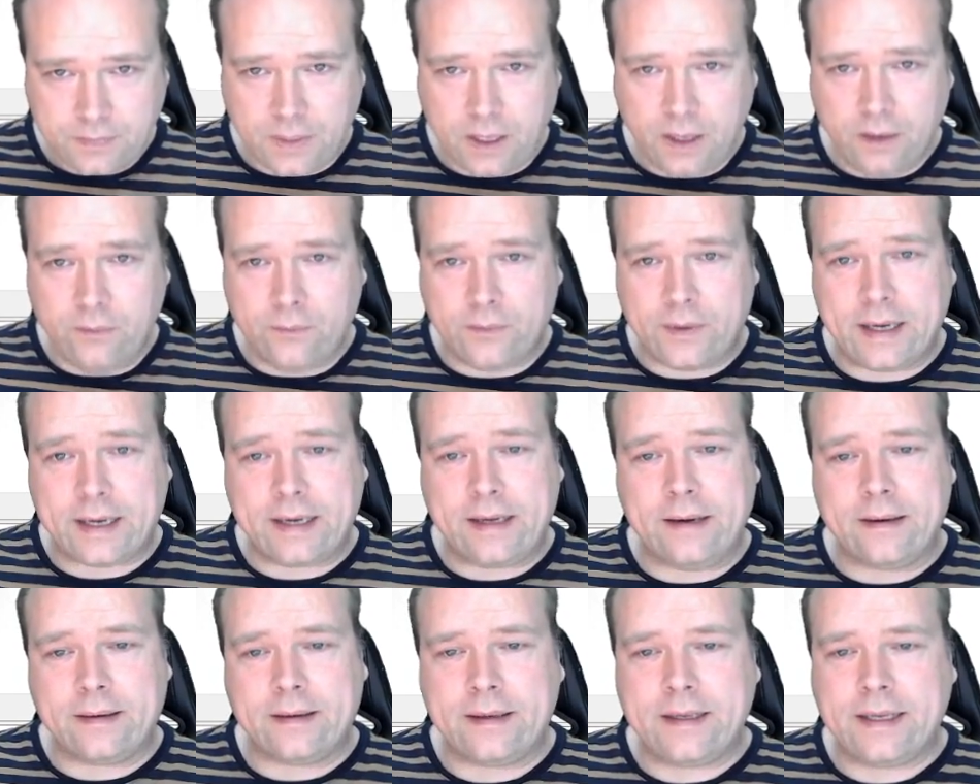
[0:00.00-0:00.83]
right
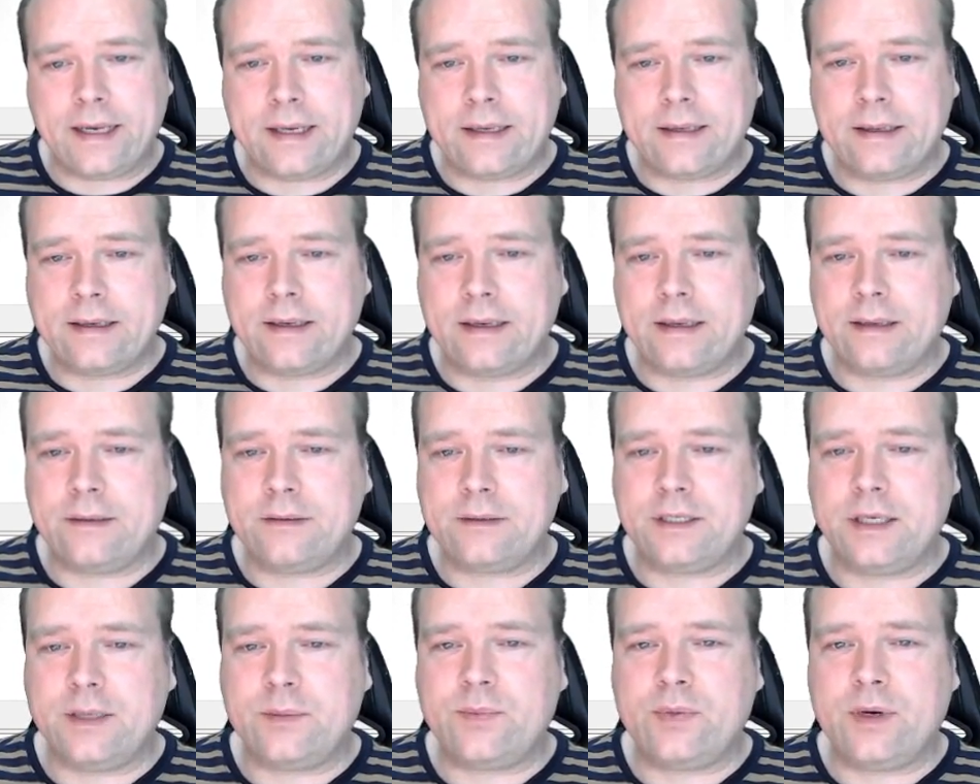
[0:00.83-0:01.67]
click on that, and then
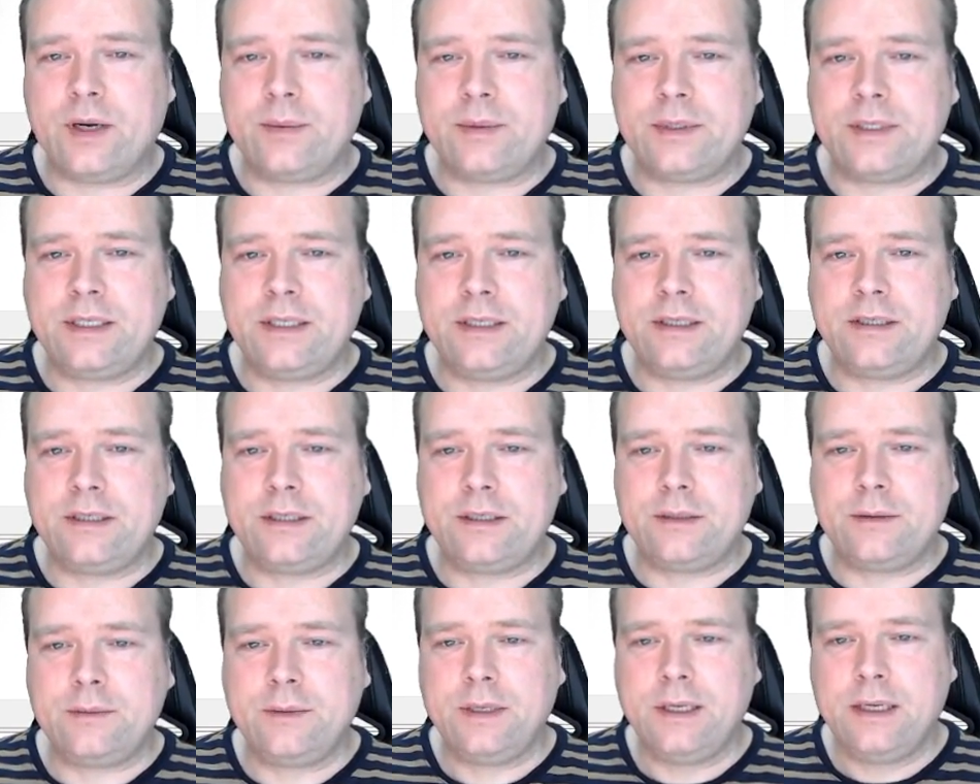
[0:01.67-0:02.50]
I'll say
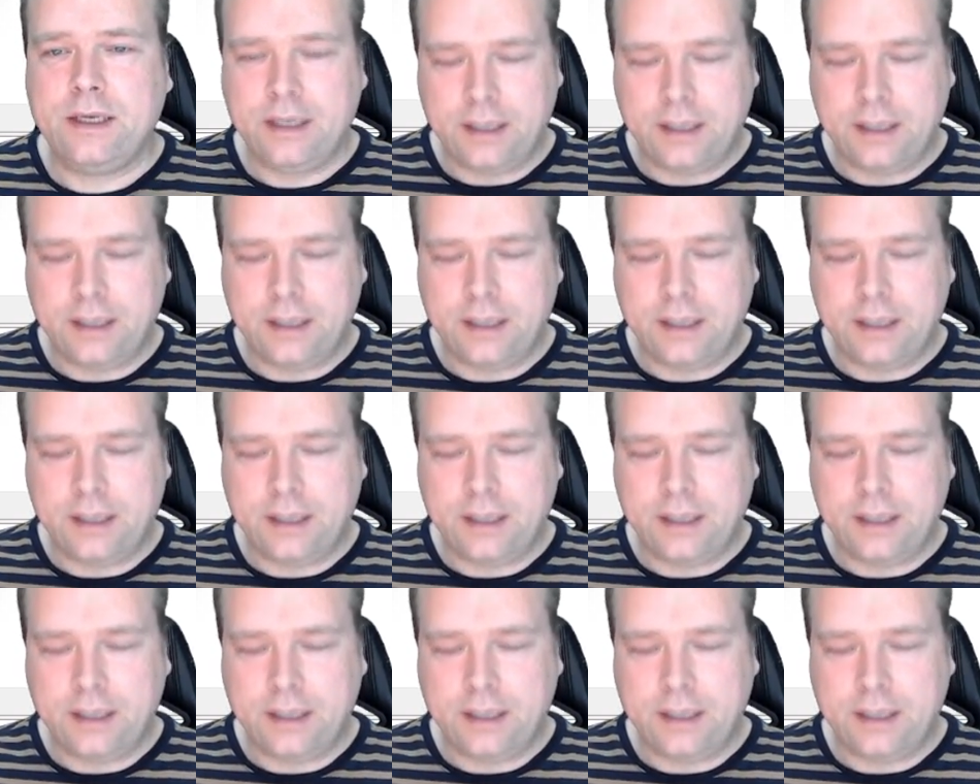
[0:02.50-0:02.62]
properties,